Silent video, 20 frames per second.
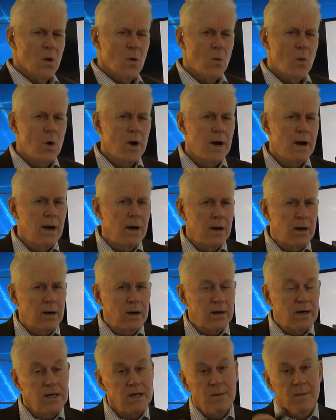
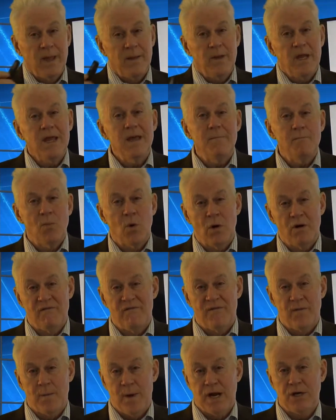where can you maybe get more
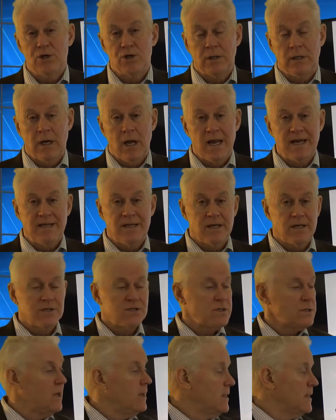information like
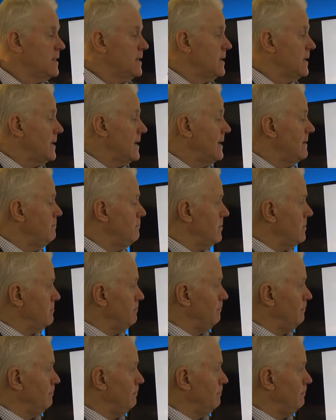this? Okay,